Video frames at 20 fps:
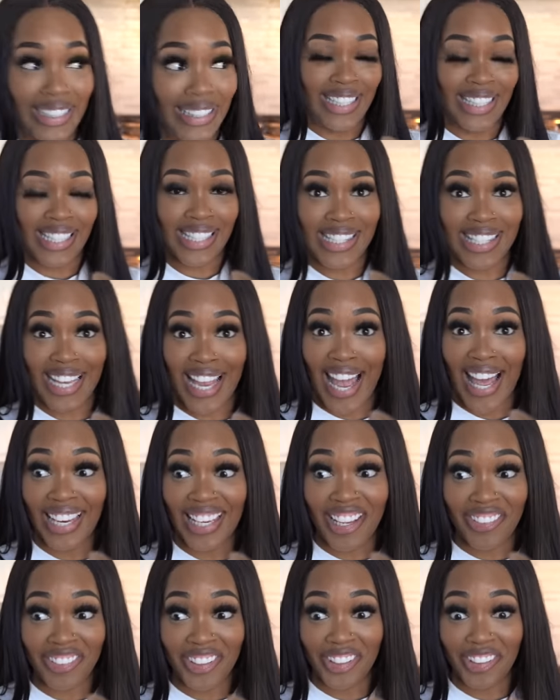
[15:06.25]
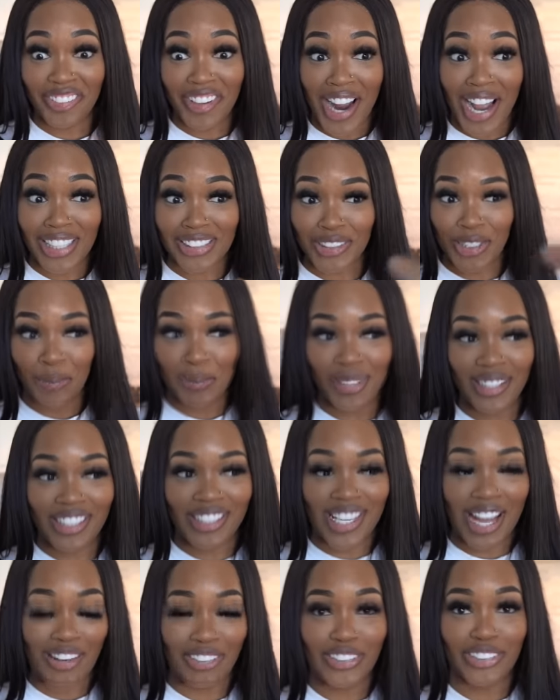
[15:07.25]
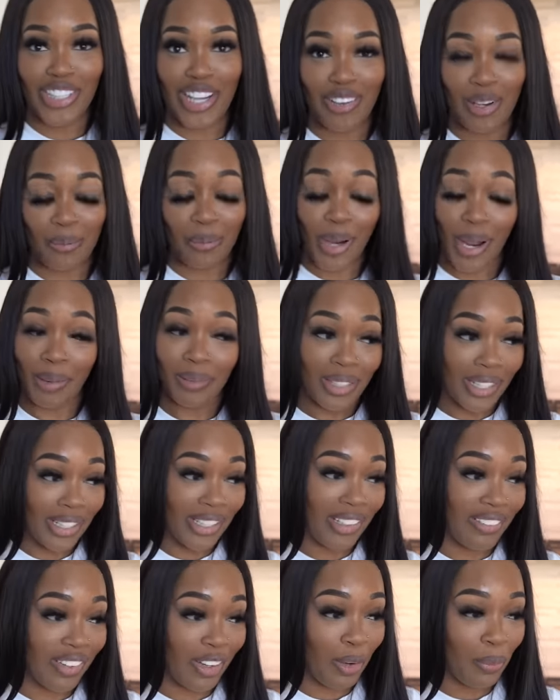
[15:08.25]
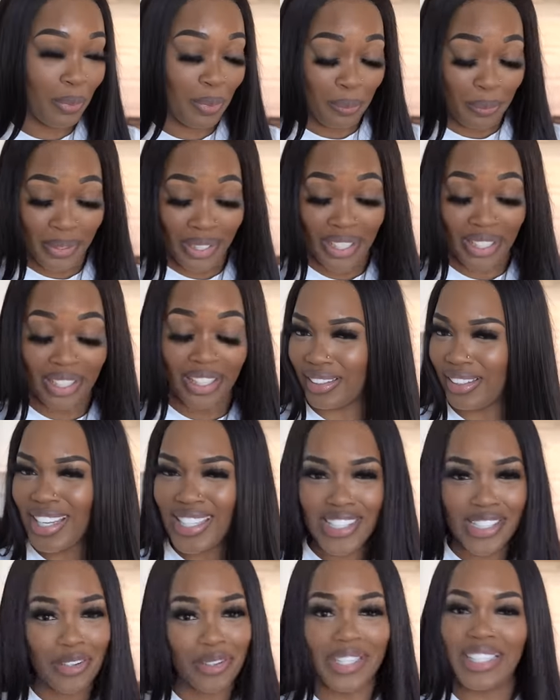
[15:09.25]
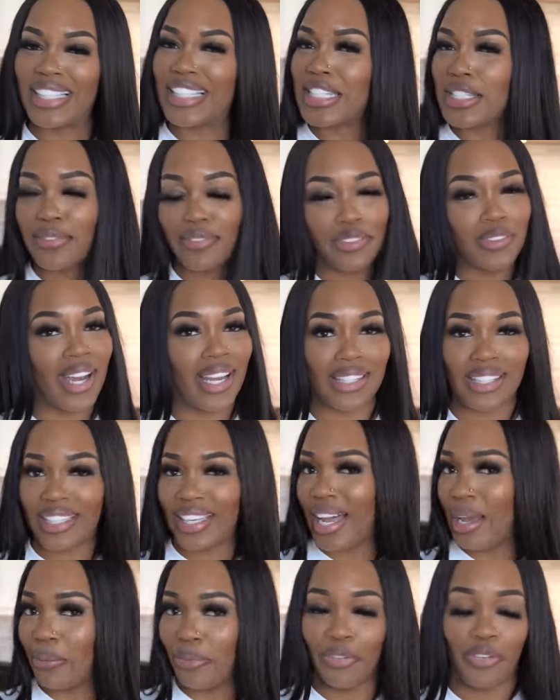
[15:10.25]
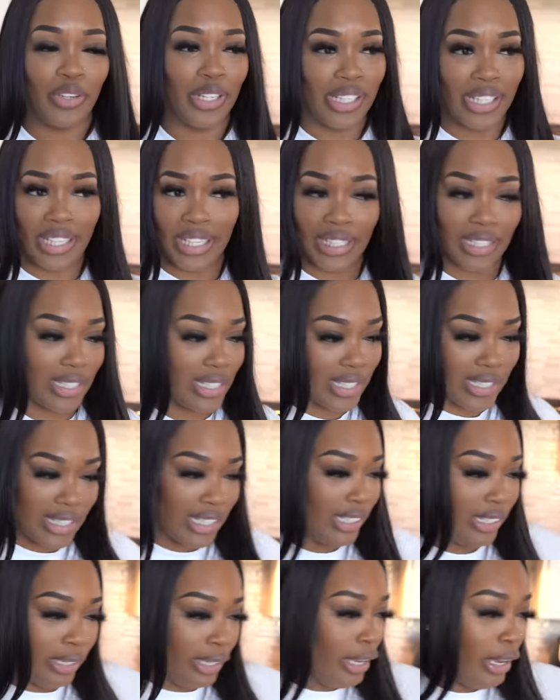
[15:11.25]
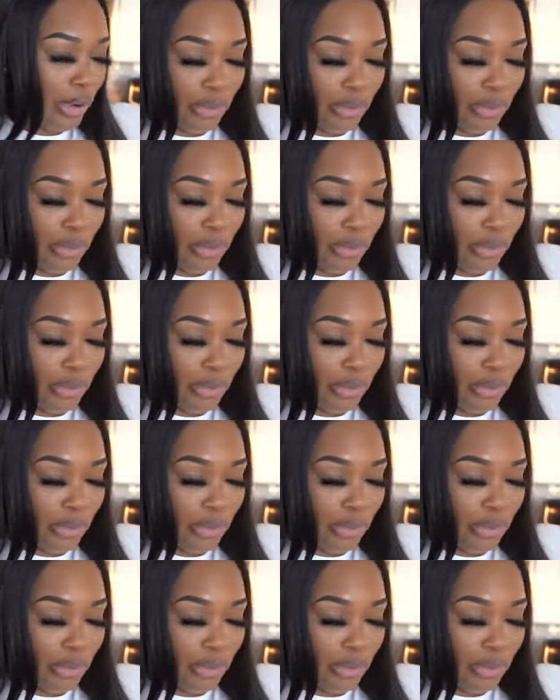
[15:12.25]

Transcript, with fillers: Ken said I left the garage open because I would drive. I probably did leave it open, but let's go get this food out the car before it gets to